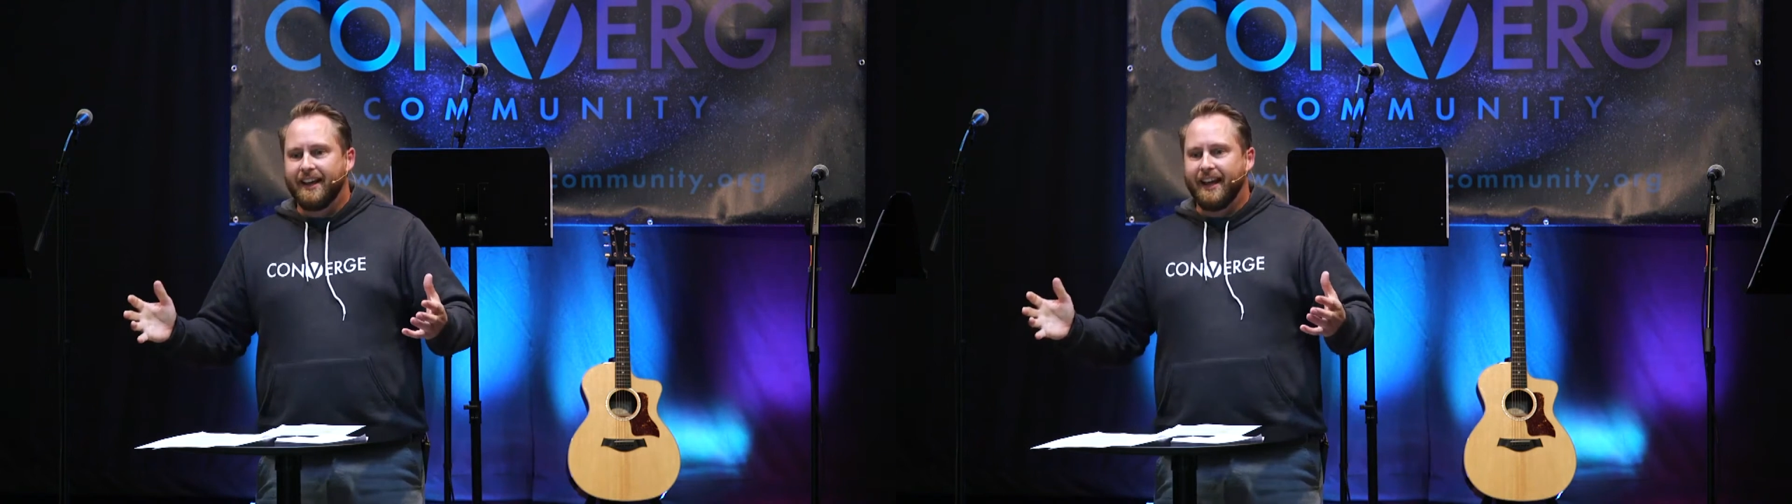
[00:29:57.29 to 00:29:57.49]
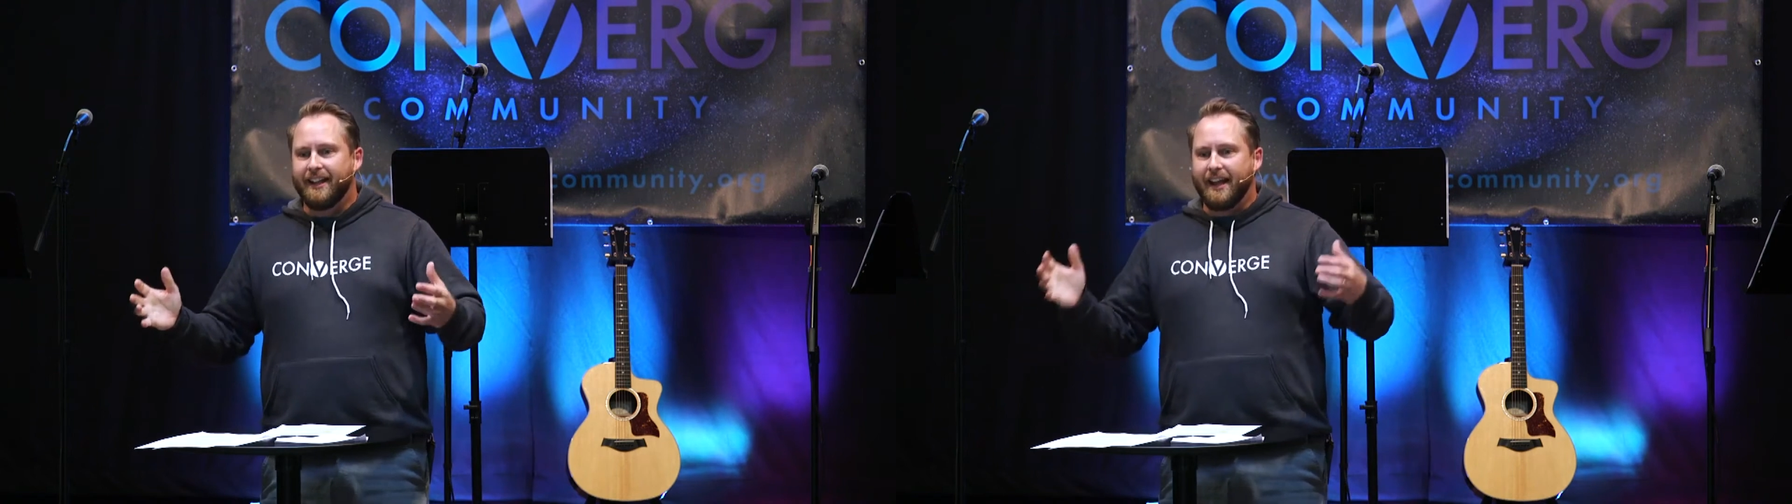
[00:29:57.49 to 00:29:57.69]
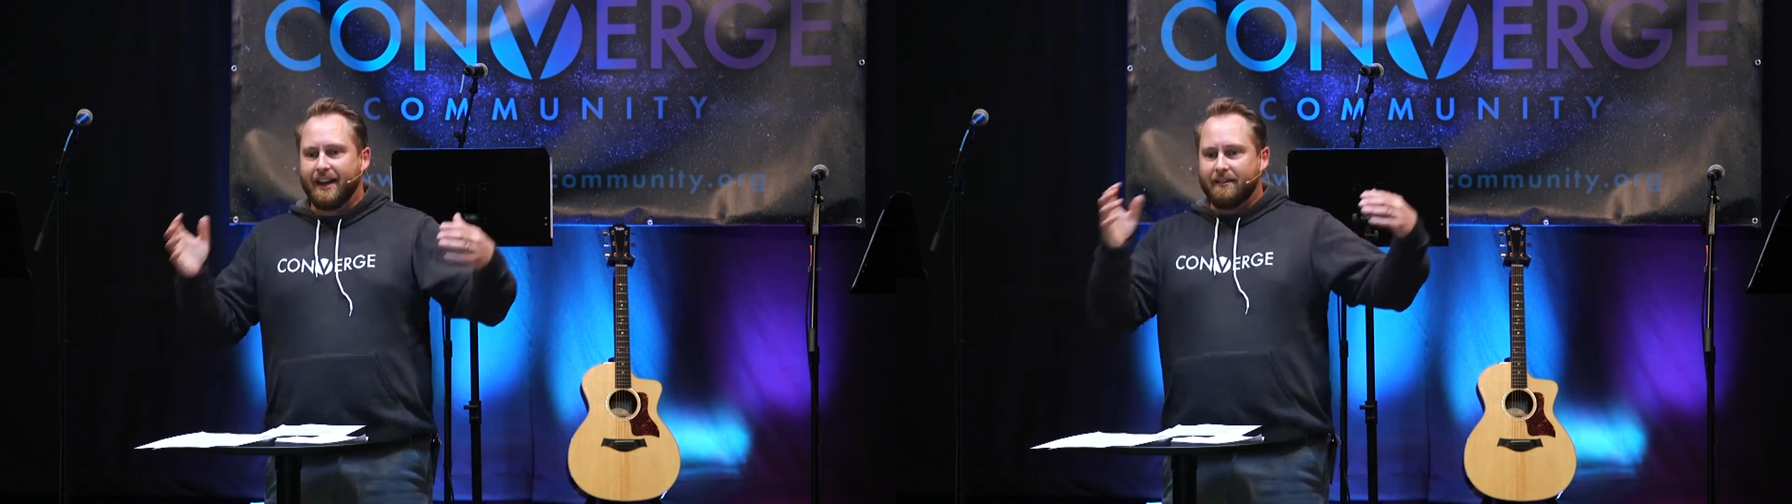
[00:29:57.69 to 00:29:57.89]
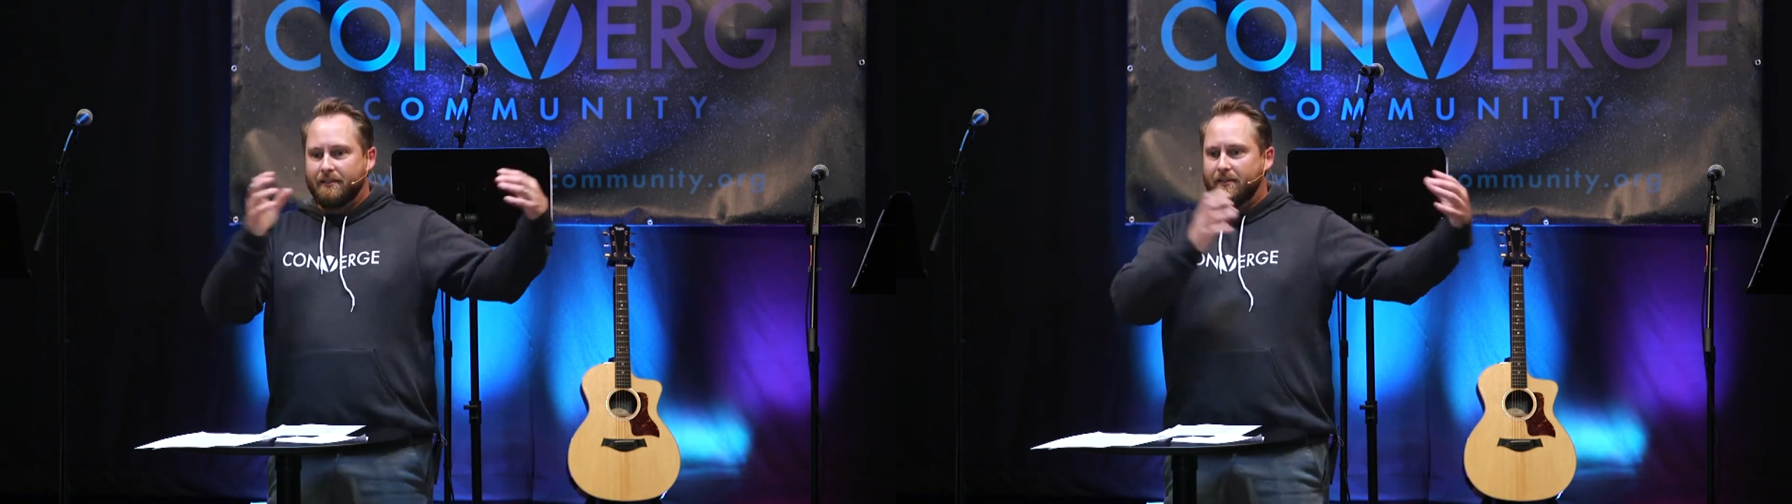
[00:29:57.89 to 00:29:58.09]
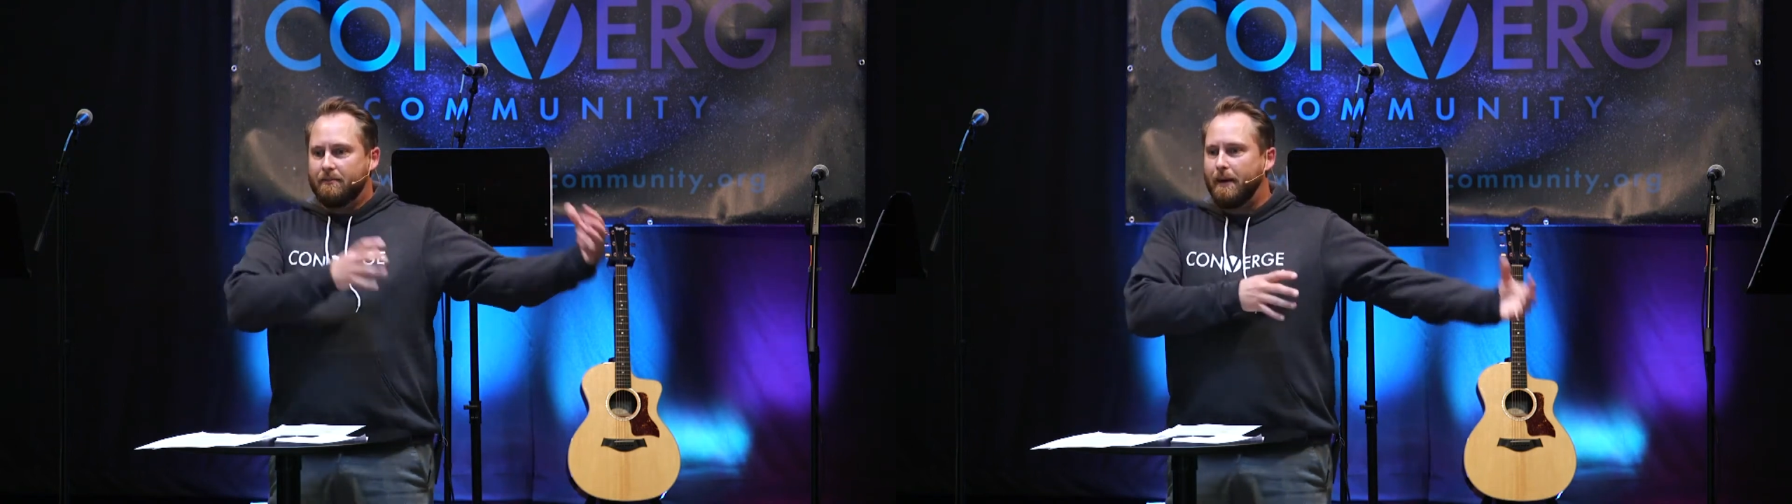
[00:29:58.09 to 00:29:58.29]
And then
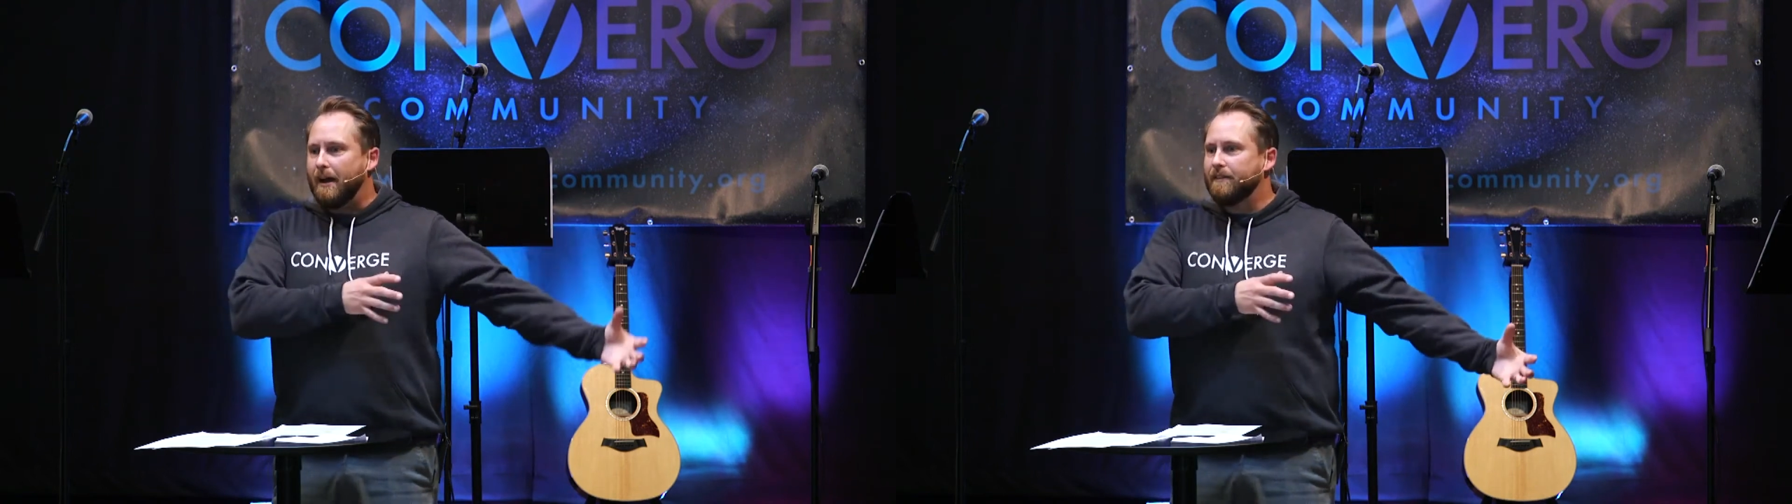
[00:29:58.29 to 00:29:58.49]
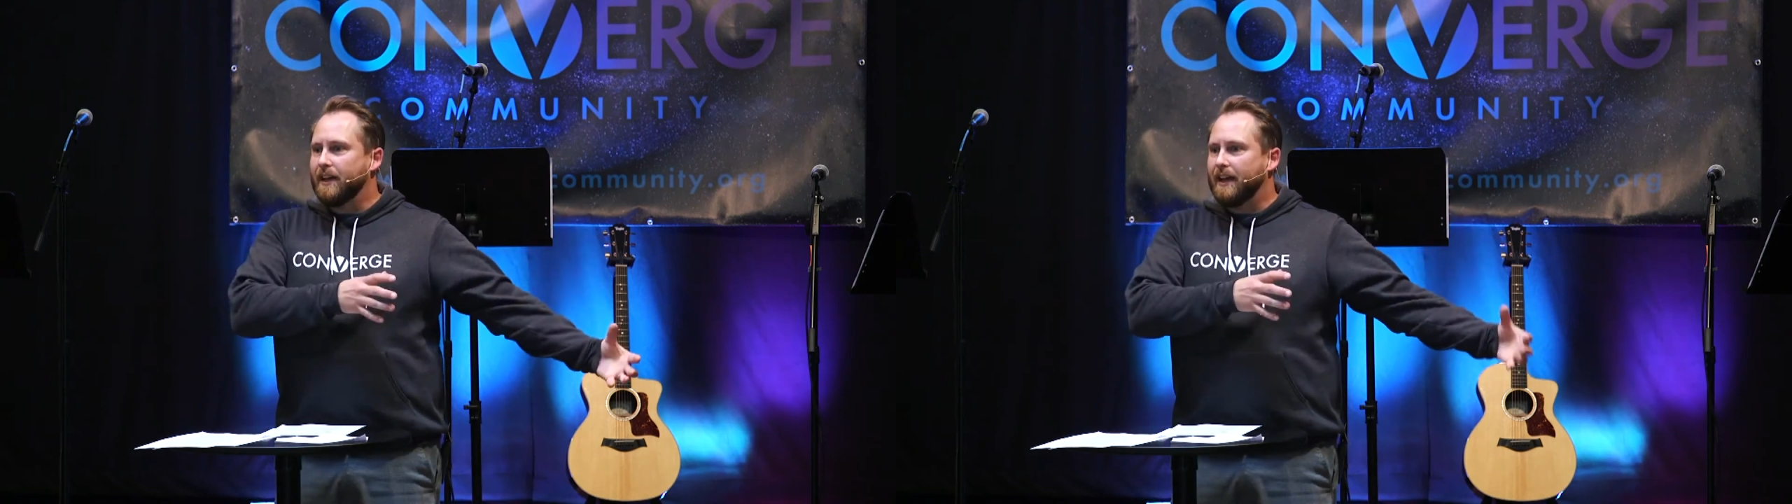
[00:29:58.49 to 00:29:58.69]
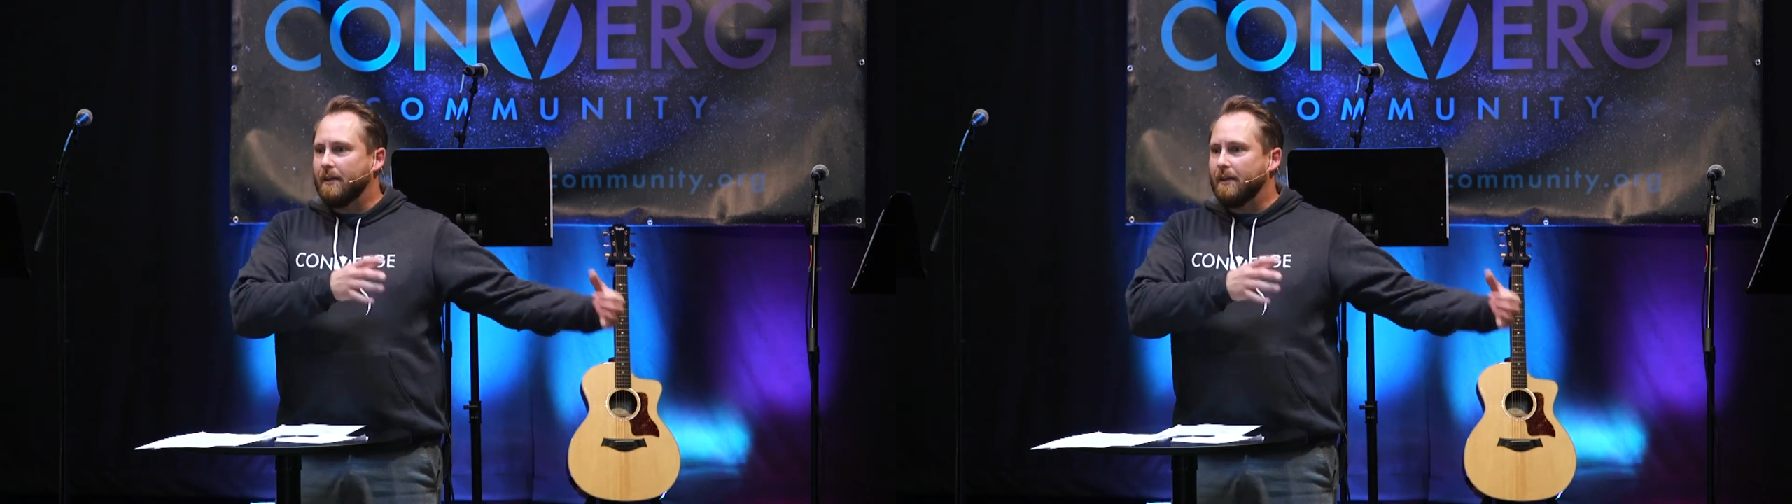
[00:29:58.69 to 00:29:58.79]
Bavinck.